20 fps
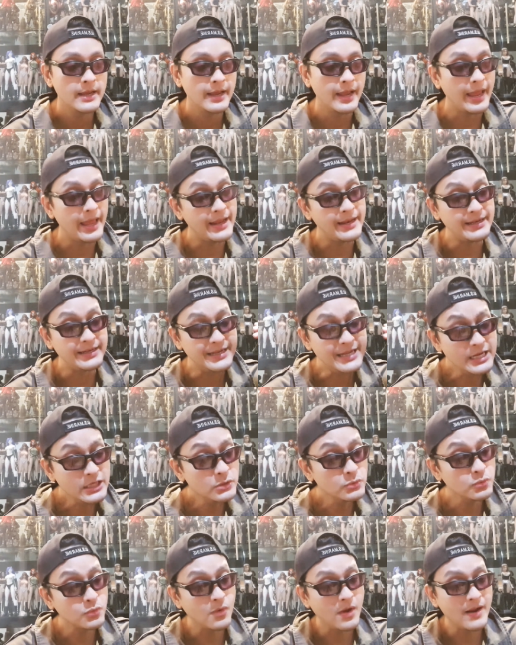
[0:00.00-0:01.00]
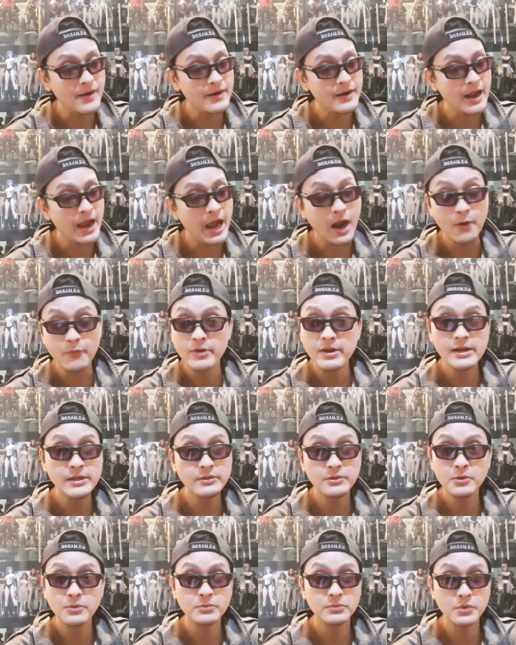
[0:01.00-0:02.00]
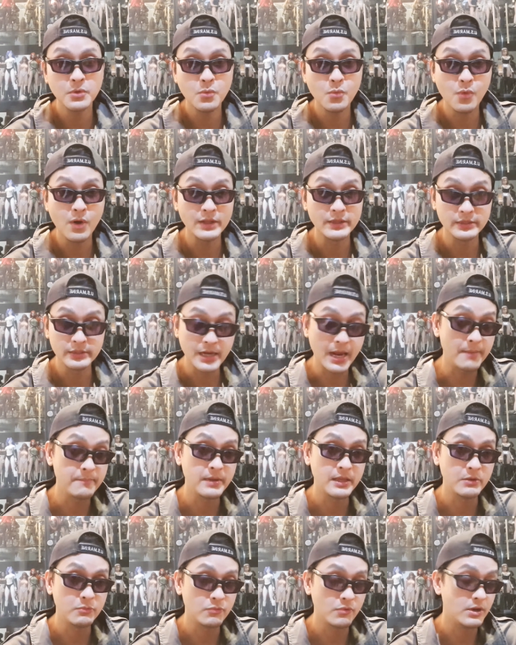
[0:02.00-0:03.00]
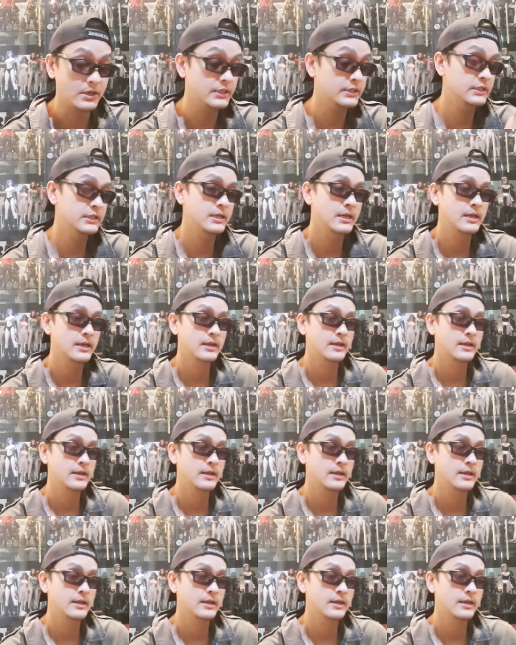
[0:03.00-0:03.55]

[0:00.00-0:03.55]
And this one, I really don't know what type it was.